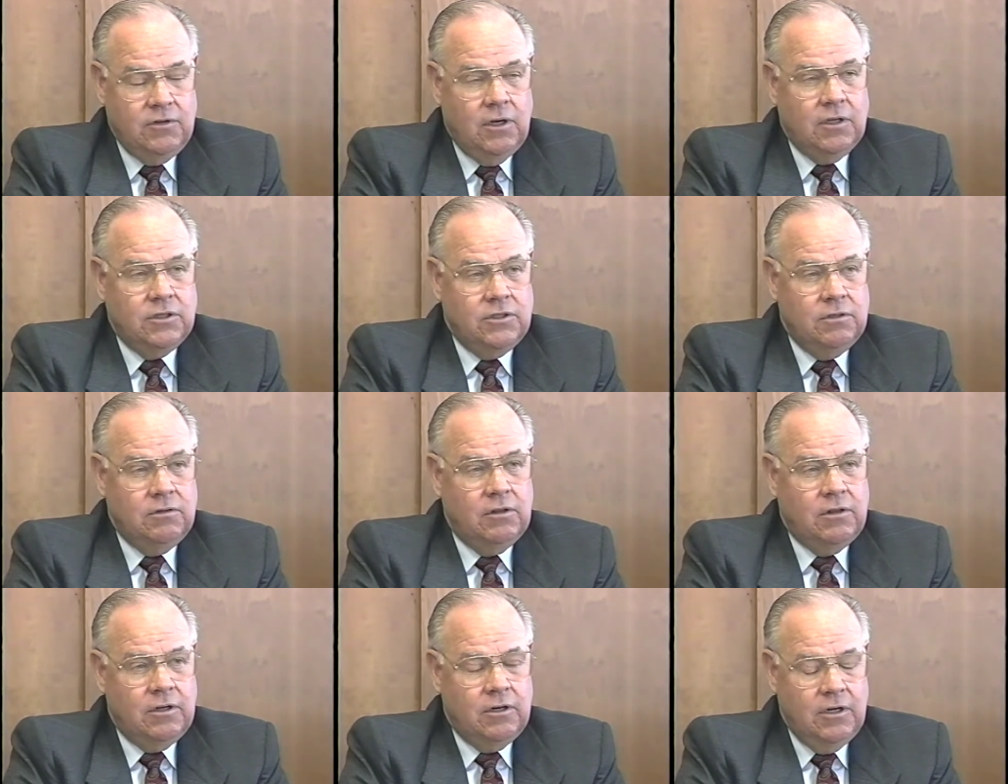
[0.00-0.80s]
on June
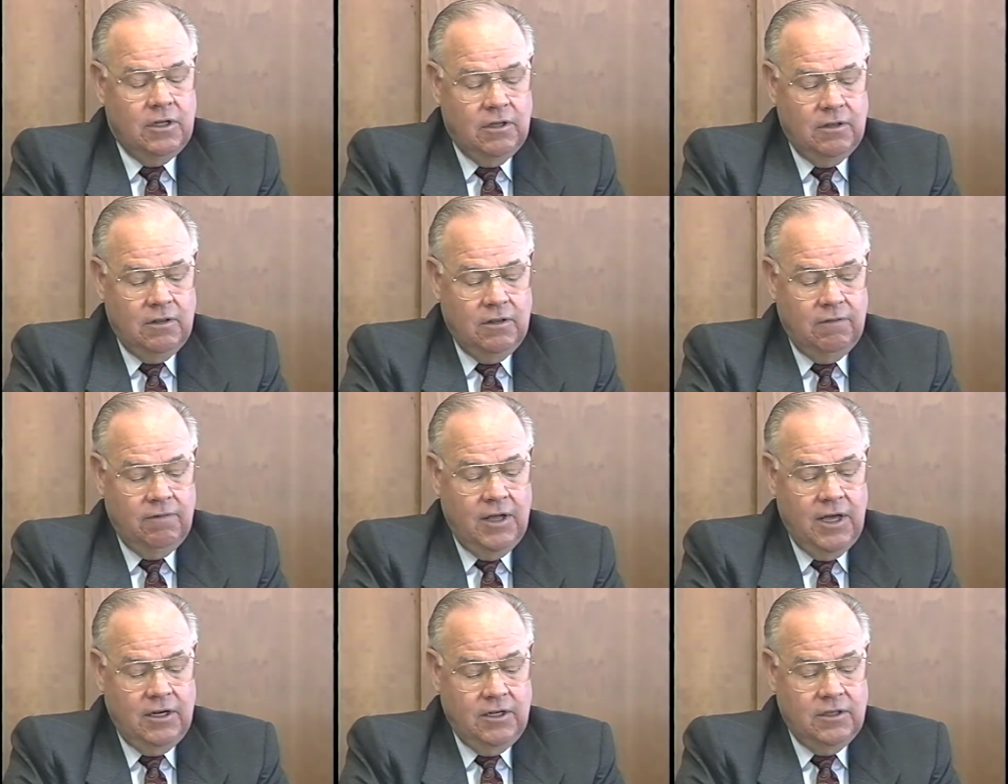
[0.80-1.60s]
30th of
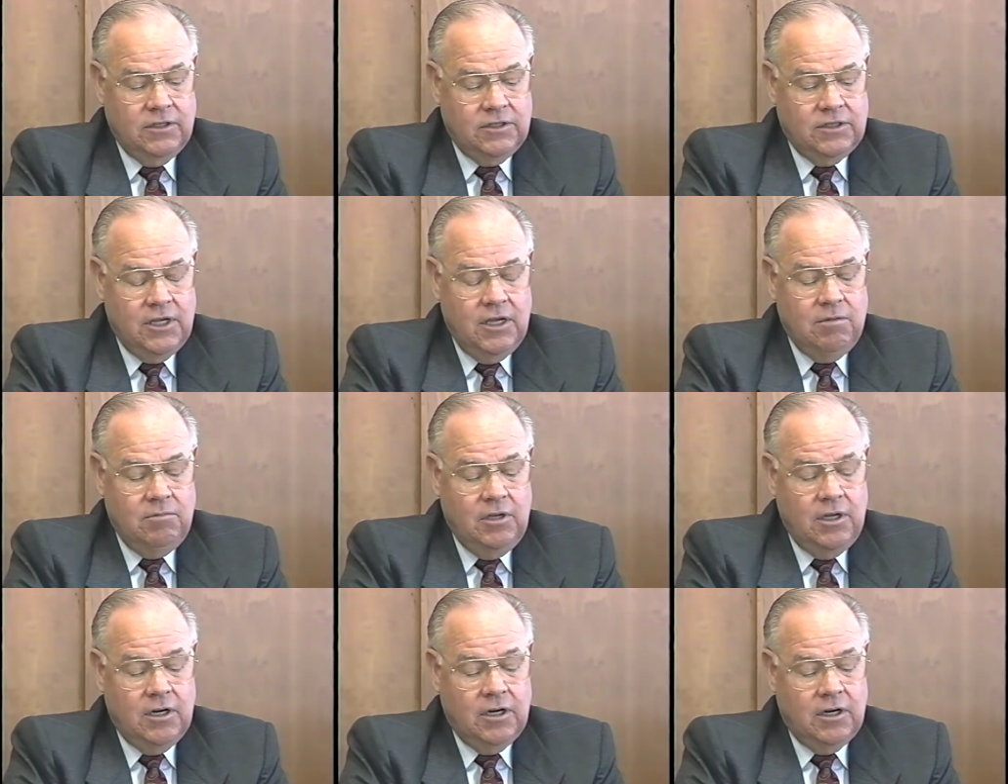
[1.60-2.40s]
that same
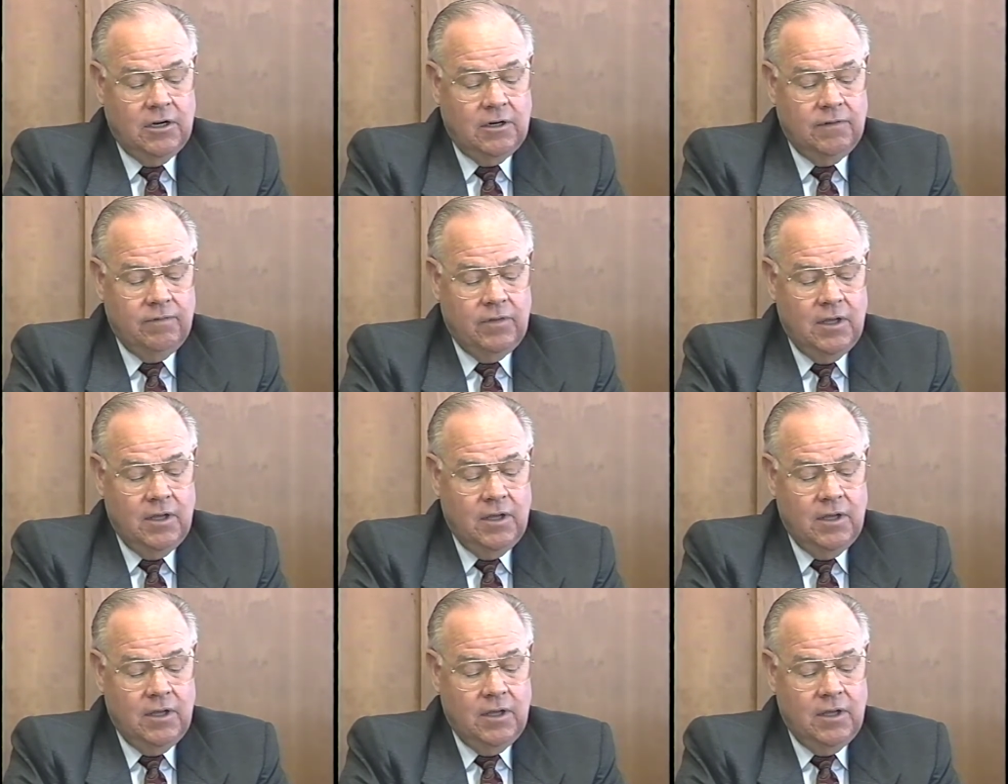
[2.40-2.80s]
year.